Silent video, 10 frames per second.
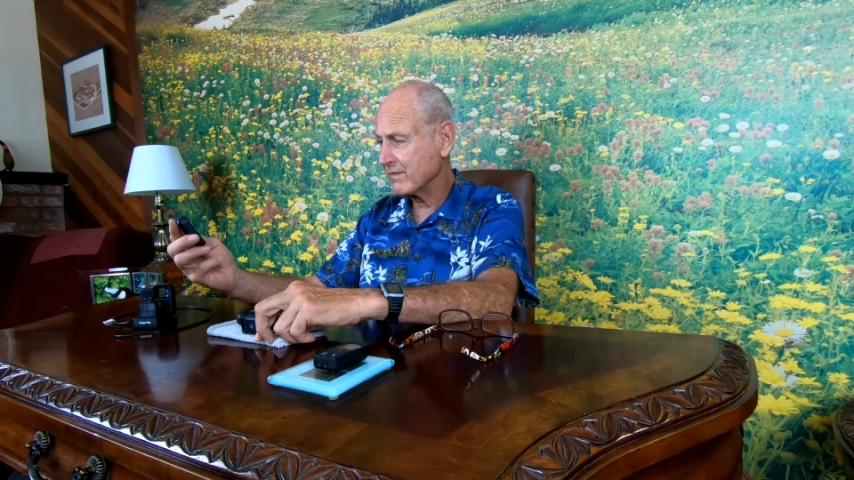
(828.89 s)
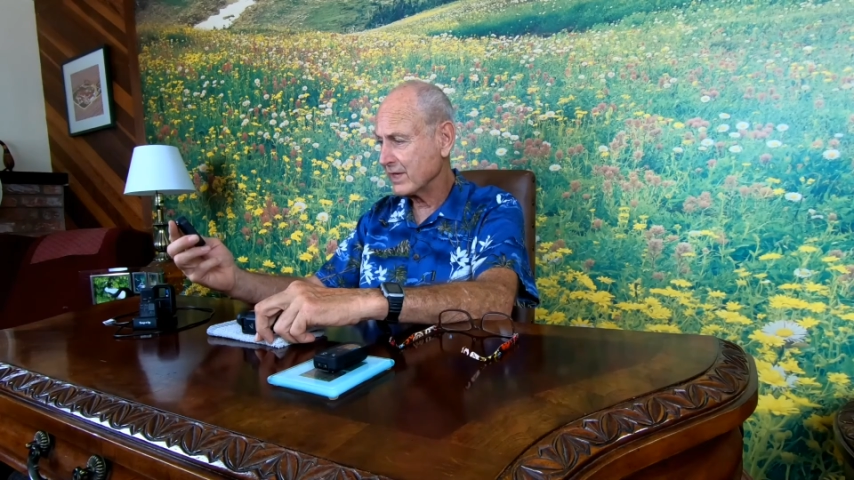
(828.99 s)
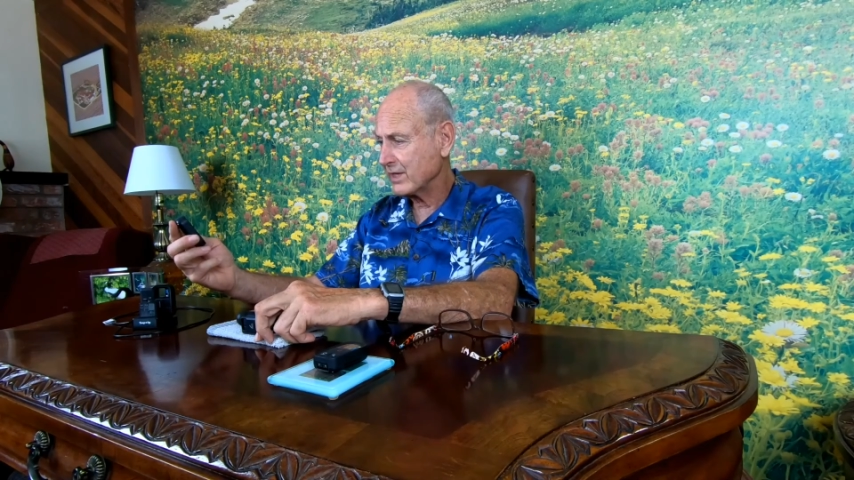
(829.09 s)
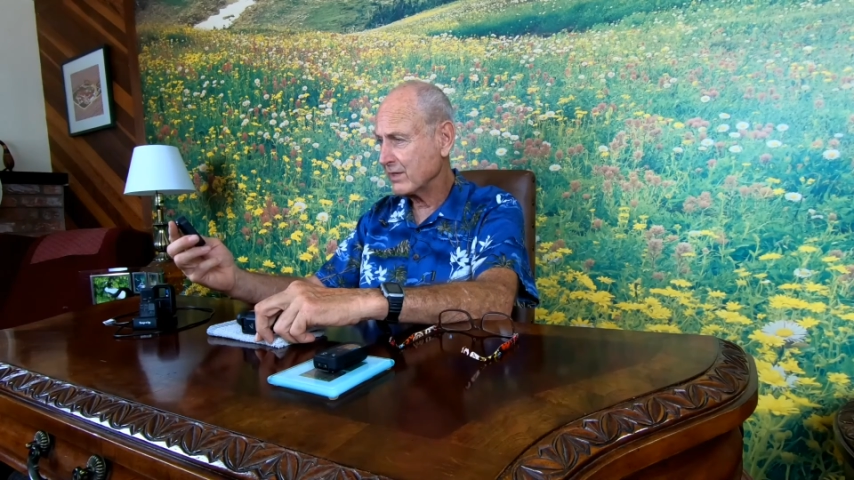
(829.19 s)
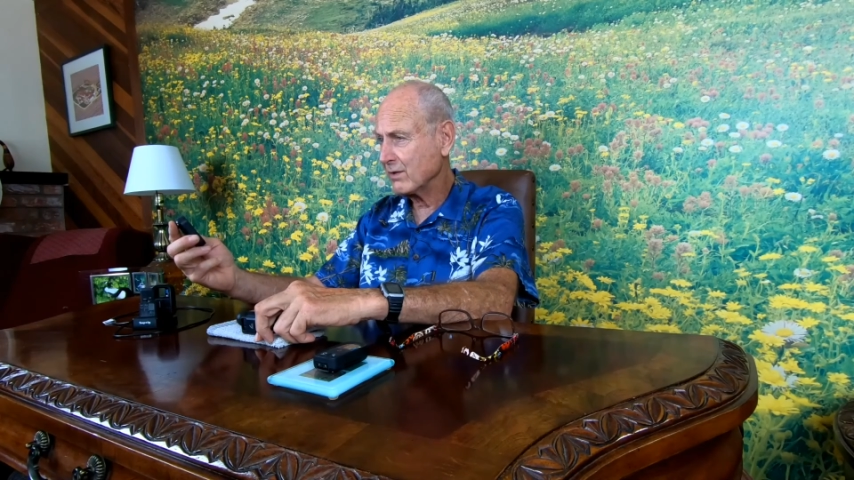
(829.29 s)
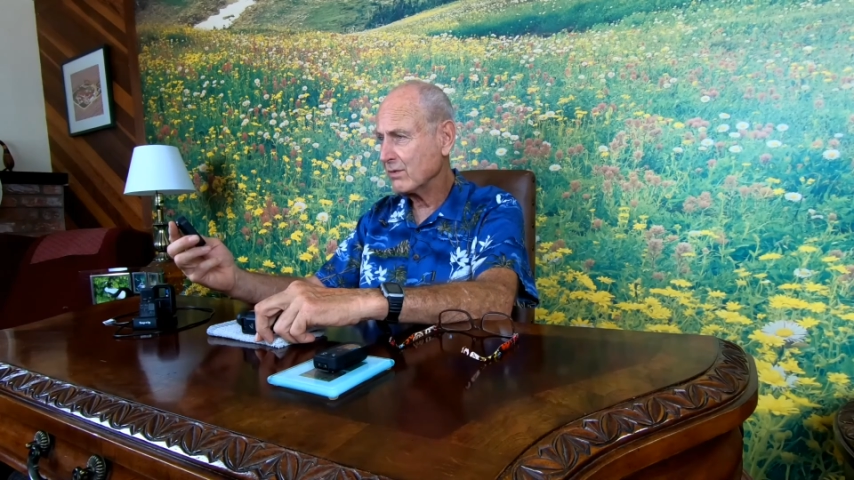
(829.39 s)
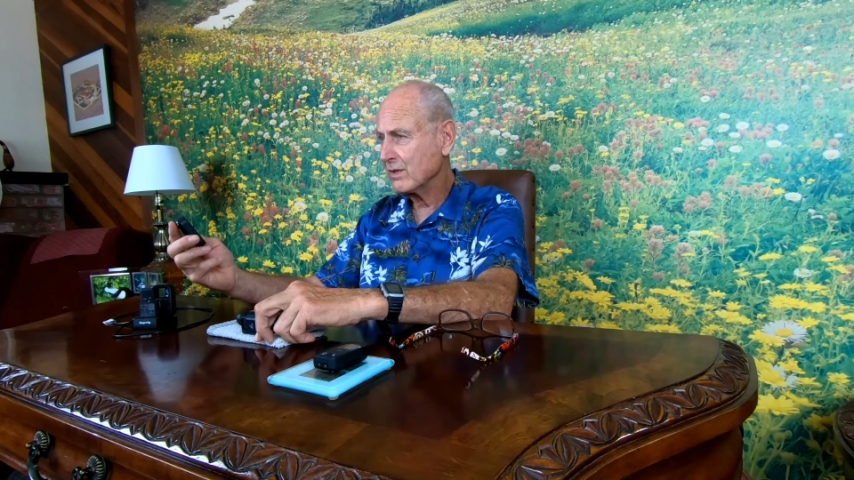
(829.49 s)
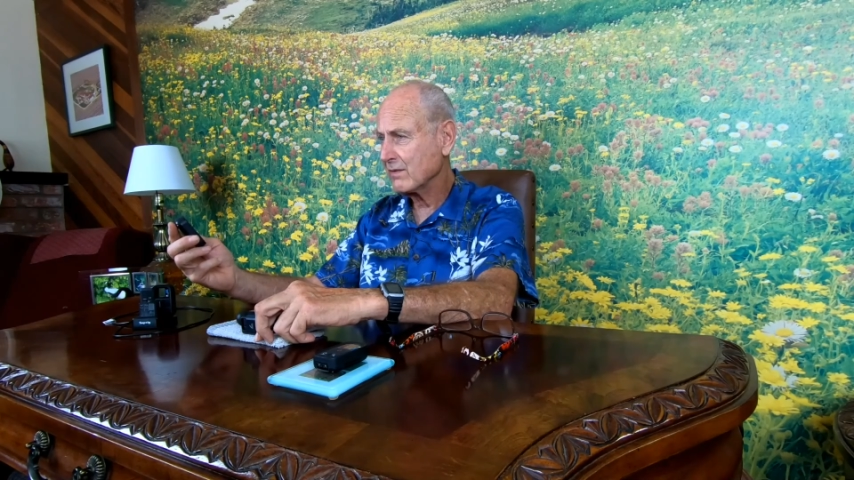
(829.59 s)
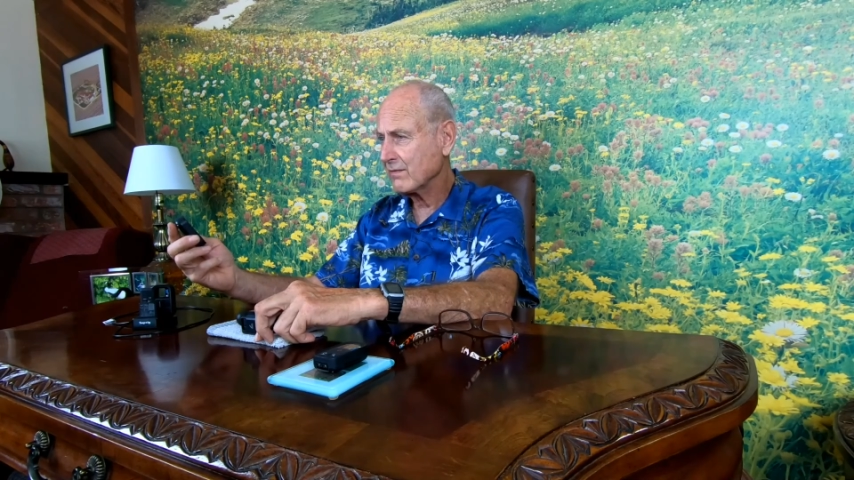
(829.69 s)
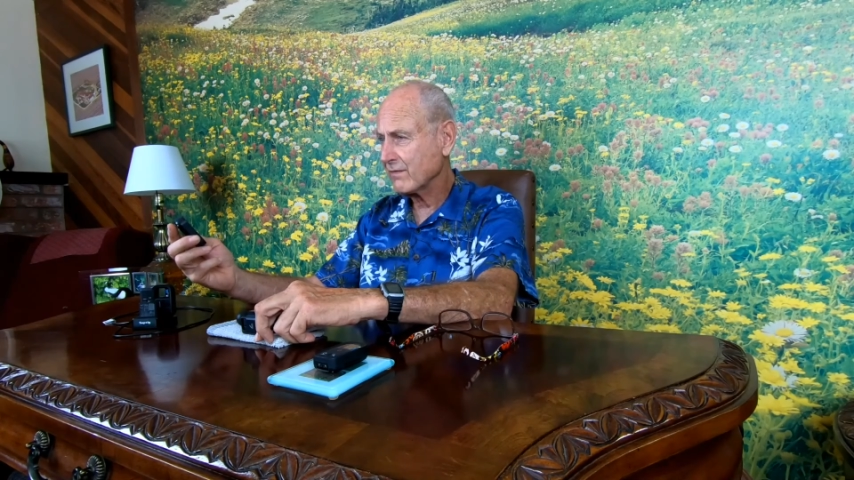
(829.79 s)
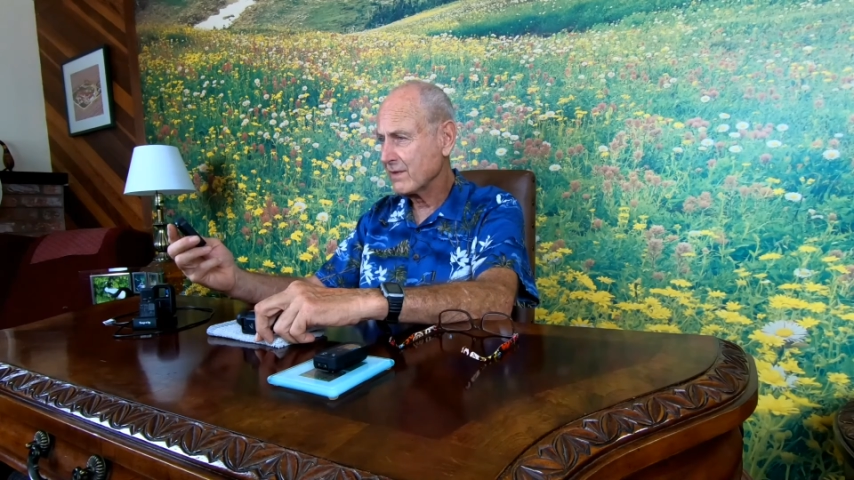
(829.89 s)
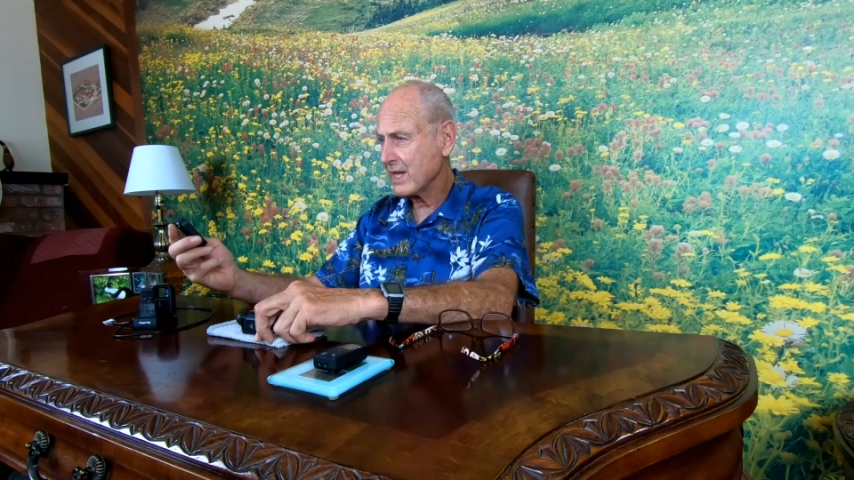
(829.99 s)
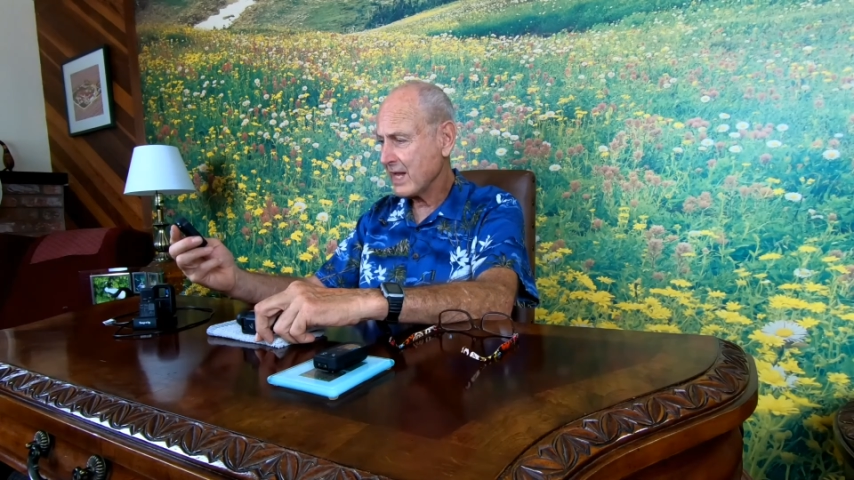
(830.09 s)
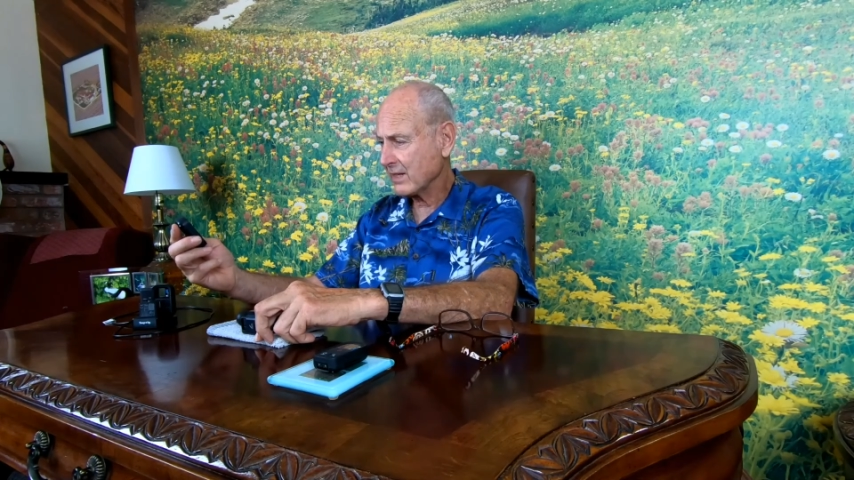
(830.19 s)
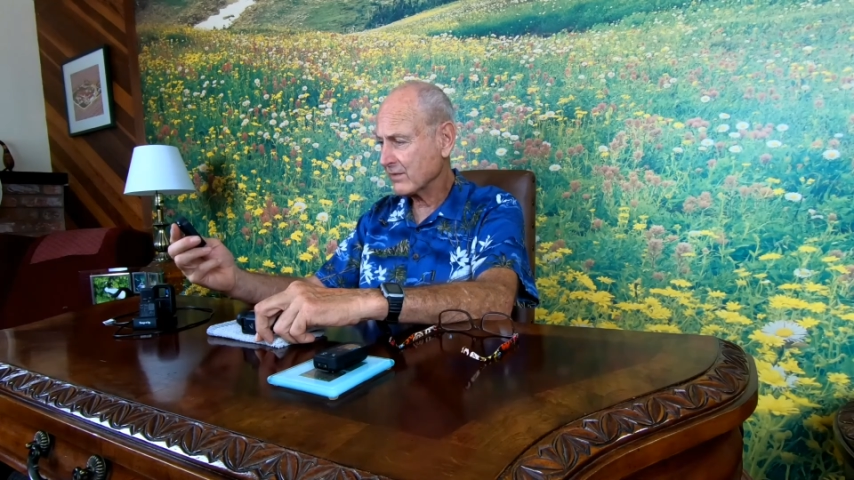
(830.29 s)
video
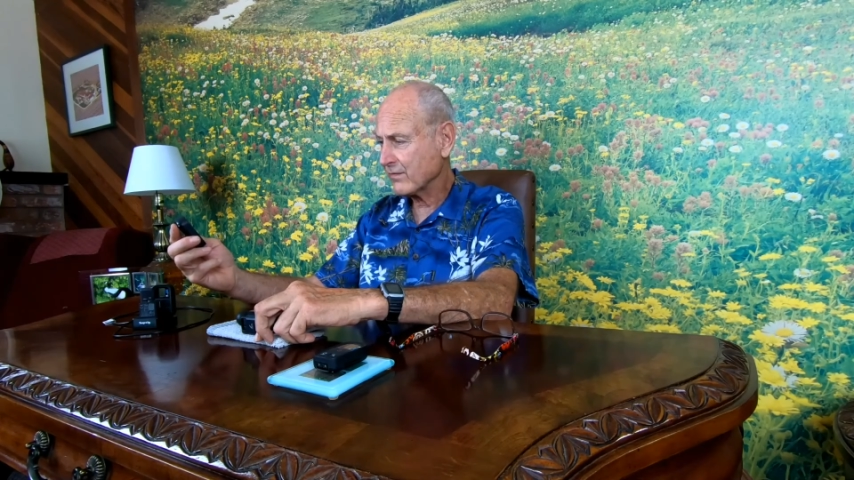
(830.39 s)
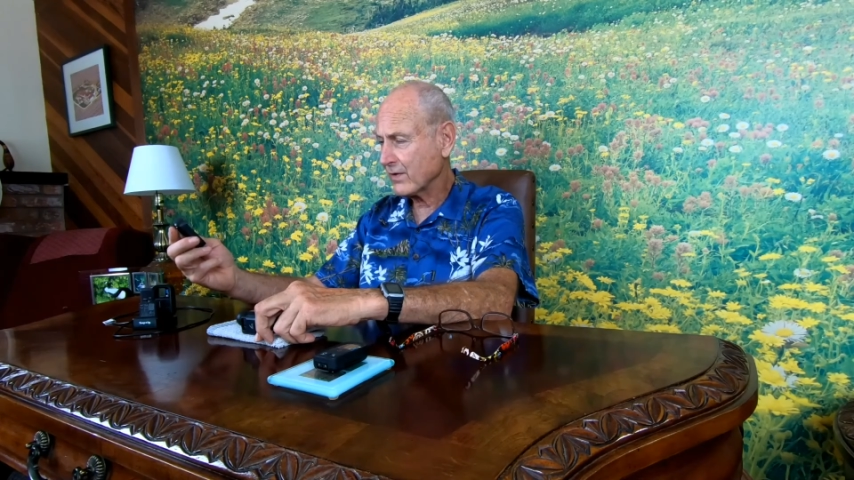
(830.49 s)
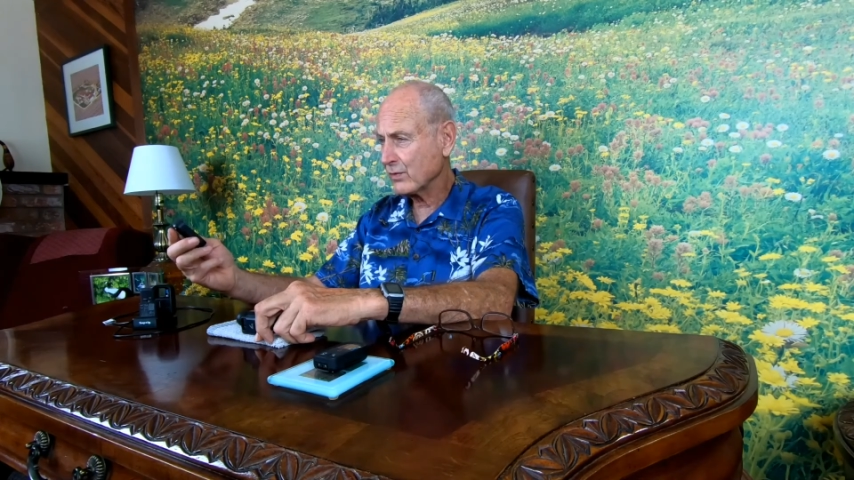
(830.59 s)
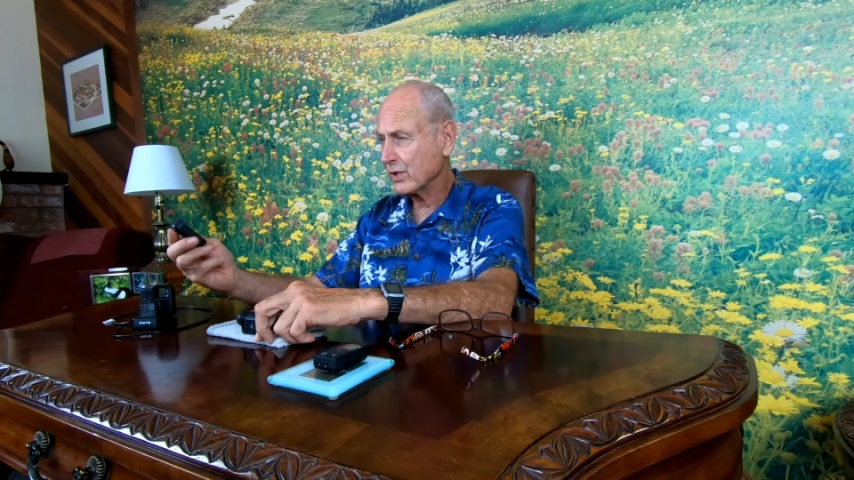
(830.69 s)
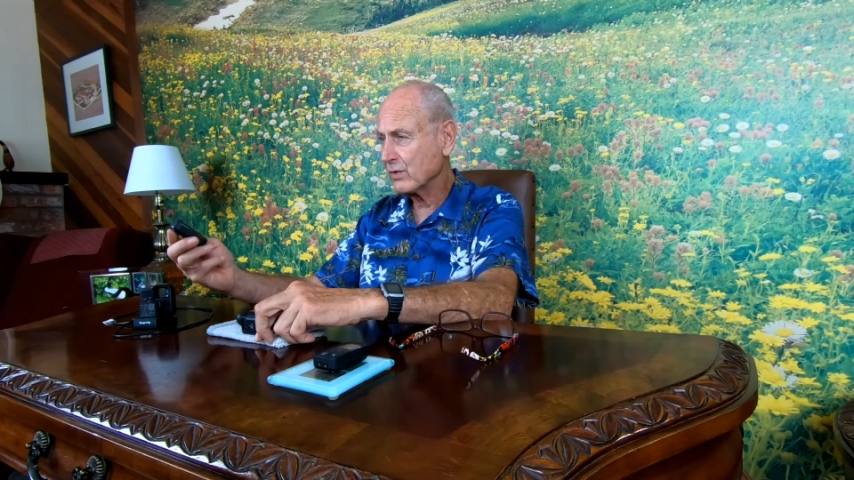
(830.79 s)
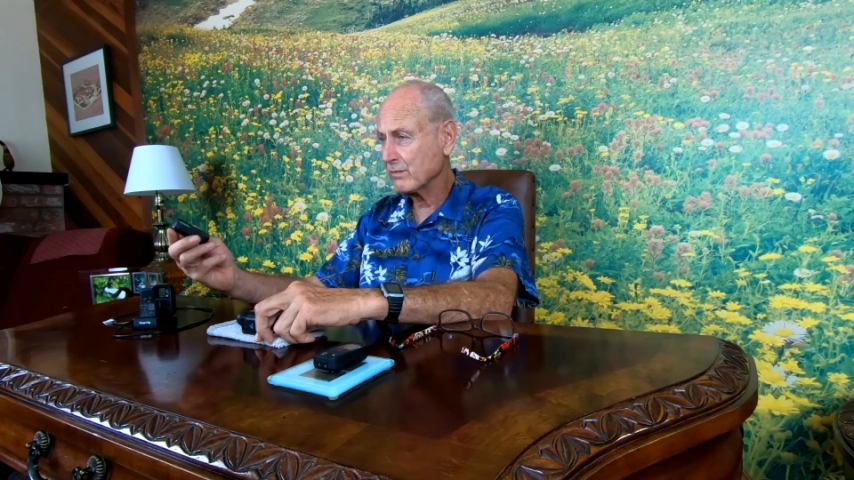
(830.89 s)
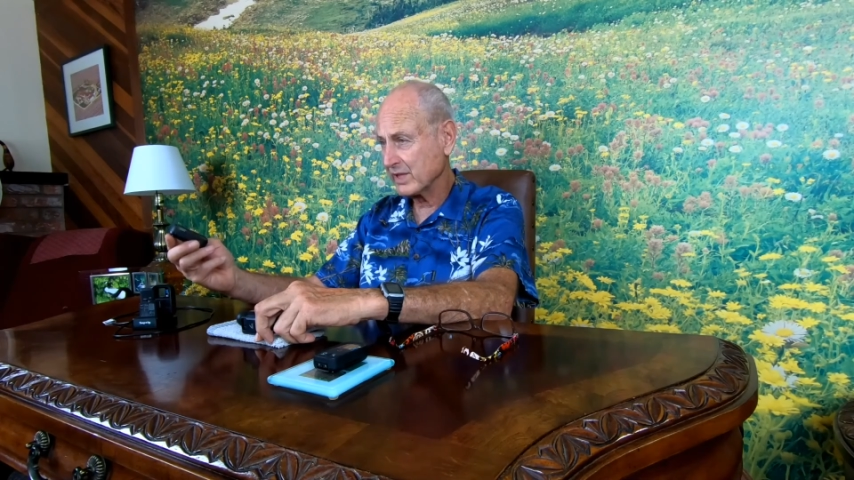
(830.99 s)
and photo